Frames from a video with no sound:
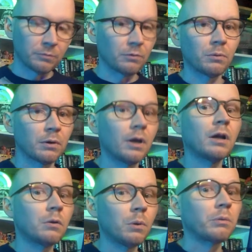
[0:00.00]
or,
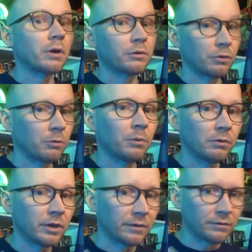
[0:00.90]
quote,
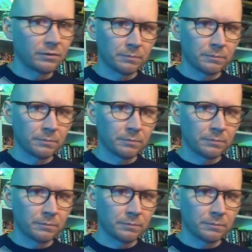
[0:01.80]
turbolifts.